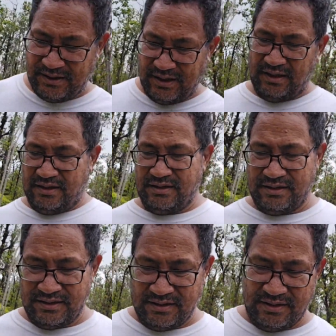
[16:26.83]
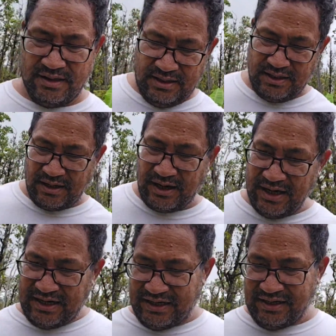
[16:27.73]
Yeah,
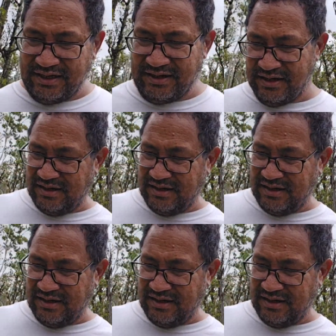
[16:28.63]
I